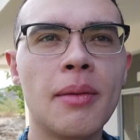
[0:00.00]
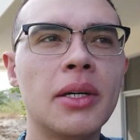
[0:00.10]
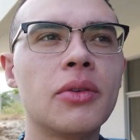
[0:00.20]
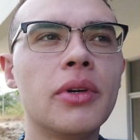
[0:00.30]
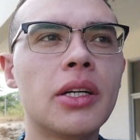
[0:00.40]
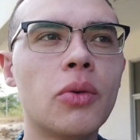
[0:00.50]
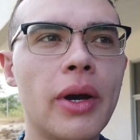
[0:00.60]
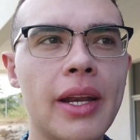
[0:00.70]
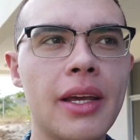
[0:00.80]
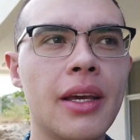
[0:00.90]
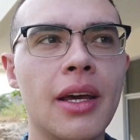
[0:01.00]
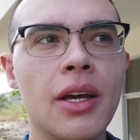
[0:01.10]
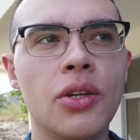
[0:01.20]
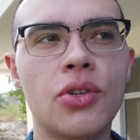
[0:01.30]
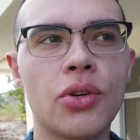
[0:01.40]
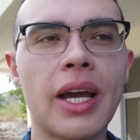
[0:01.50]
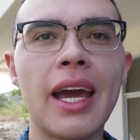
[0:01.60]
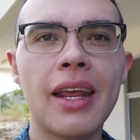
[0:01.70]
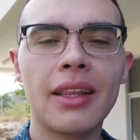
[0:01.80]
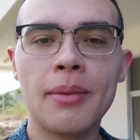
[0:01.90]
but we are waiting to
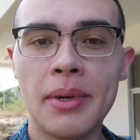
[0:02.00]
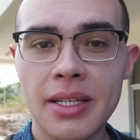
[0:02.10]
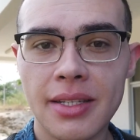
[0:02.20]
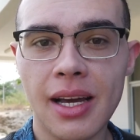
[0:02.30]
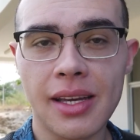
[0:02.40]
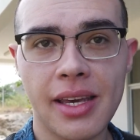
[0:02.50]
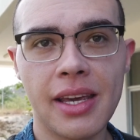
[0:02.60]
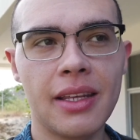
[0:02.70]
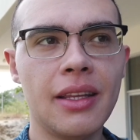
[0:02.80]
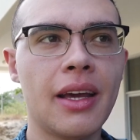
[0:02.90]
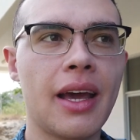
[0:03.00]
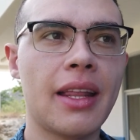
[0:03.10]
get in the bus again.